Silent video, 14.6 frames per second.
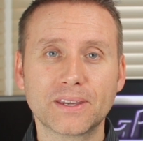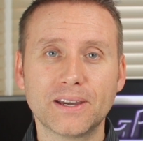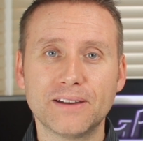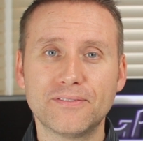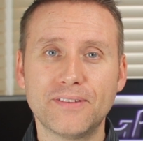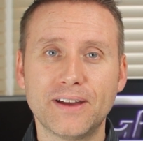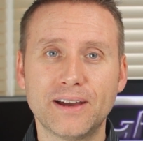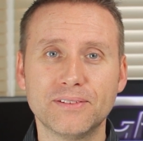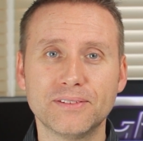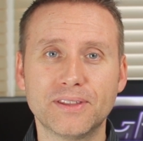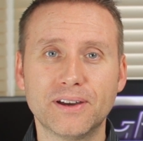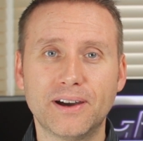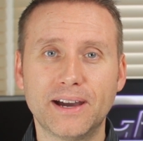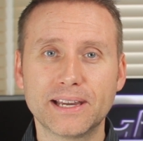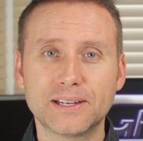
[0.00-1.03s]
I found
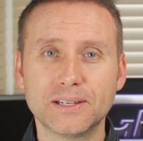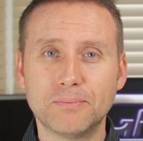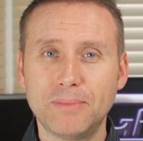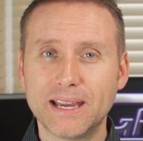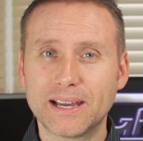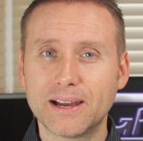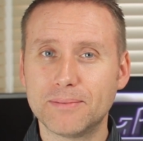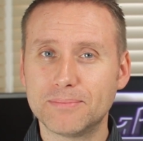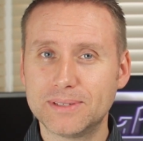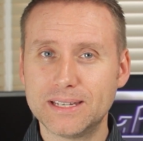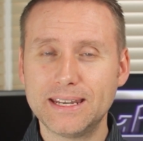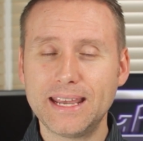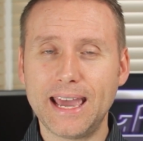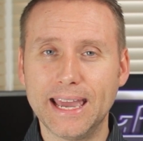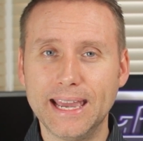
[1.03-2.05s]
that I could pick up
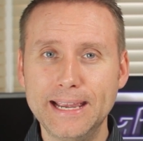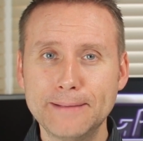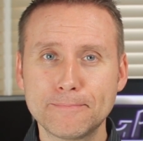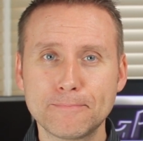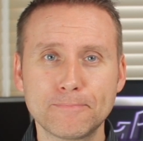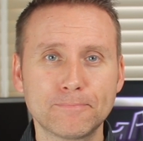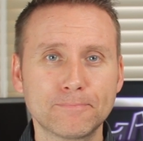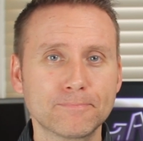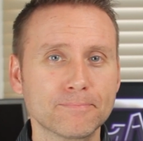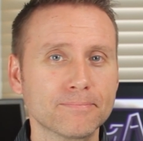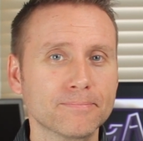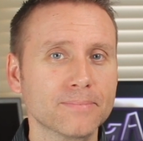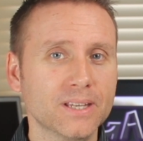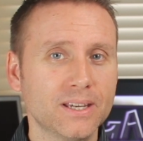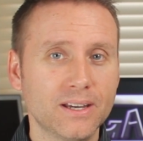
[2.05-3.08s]
today
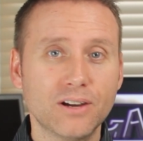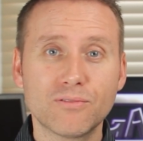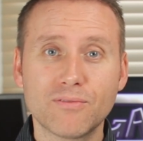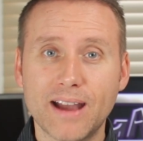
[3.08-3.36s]
a